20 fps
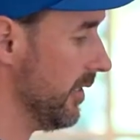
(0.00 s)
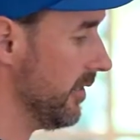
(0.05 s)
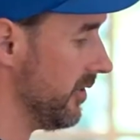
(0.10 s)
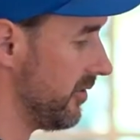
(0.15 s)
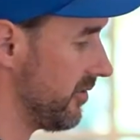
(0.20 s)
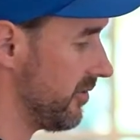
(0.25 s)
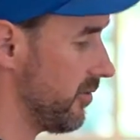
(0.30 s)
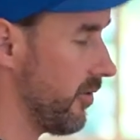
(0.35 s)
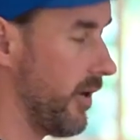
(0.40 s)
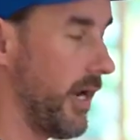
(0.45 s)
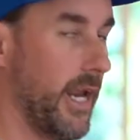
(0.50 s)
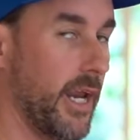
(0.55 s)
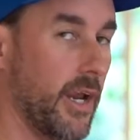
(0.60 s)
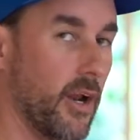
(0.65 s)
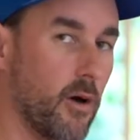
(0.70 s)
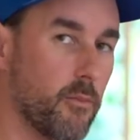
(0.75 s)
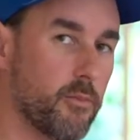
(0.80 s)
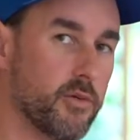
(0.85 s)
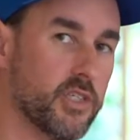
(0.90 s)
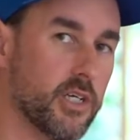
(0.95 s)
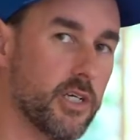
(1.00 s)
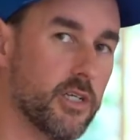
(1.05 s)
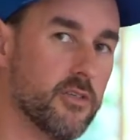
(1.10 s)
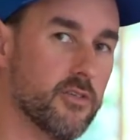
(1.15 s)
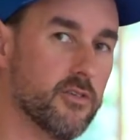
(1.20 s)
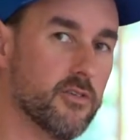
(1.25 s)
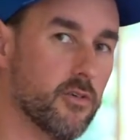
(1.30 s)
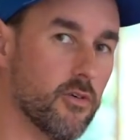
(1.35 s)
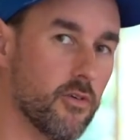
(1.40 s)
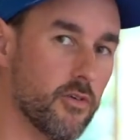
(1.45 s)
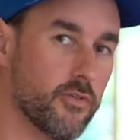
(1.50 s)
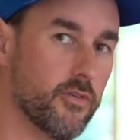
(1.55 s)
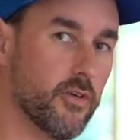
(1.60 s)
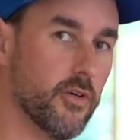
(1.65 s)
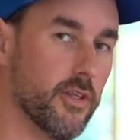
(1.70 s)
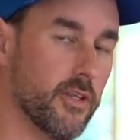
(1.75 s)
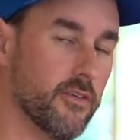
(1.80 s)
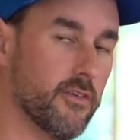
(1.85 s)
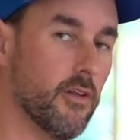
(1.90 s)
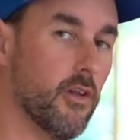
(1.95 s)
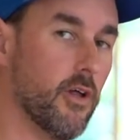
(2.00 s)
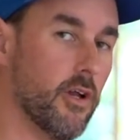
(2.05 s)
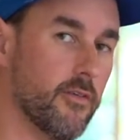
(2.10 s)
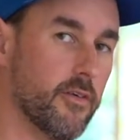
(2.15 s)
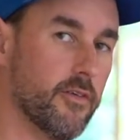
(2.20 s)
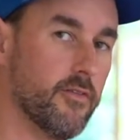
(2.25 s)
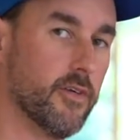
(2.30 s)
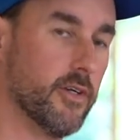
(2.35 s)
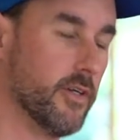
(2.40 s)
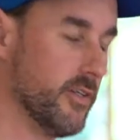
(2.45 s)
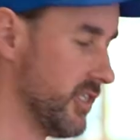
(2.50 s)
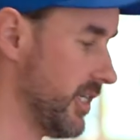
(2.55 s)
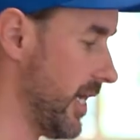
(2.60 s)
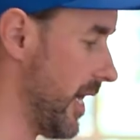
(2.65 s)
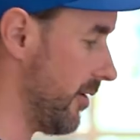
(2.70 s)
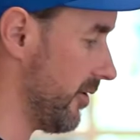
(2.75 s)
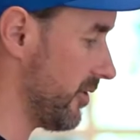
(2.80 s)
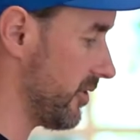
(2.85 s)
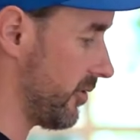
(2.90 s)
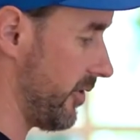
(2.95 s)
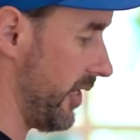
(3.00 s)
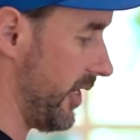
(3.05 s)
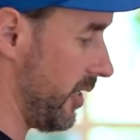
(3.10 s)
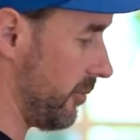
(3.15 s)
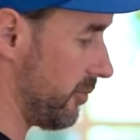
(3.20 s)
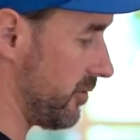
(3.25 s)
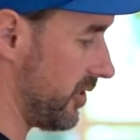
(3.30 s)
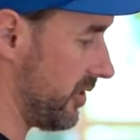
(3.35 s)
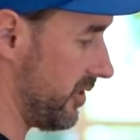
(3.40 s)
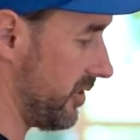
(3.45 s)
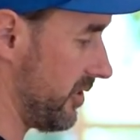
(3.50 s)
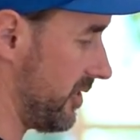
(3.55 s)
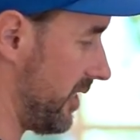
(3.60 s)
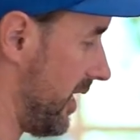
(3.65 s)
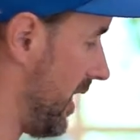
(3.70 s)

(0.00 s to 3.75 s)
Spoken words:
The screen options are also, there's a lot of different shower screen options